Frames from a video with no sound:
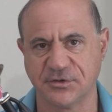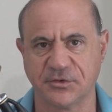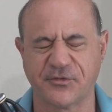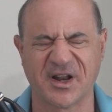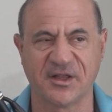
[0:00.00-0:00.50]
it
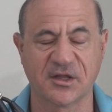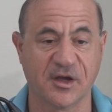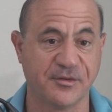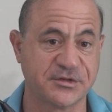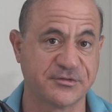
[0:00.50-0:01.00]
was, for an
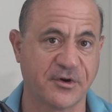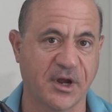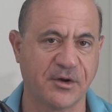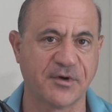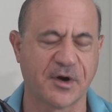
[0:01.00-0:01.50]
it was
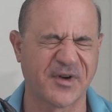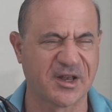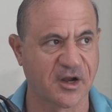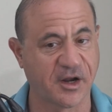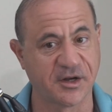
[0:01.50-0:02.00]
creating
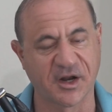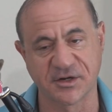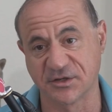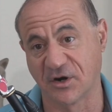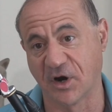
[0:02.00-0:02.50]
reference
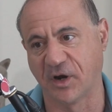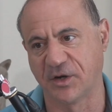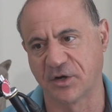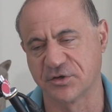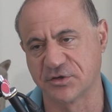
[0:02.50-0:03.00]
architectures and
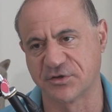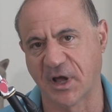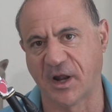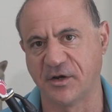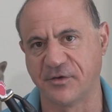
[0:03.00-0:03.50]
architectural
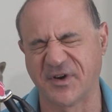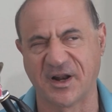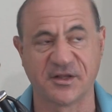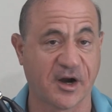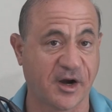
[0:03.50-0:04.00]
strategy for
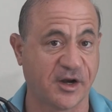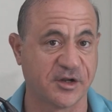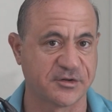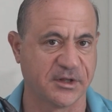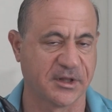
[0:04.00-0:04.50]
an entire
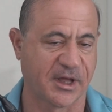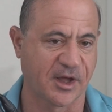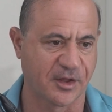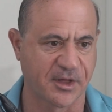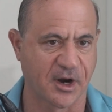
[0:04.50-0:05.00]
industry like
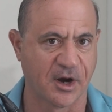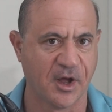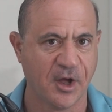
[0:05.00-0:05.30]
healthcare.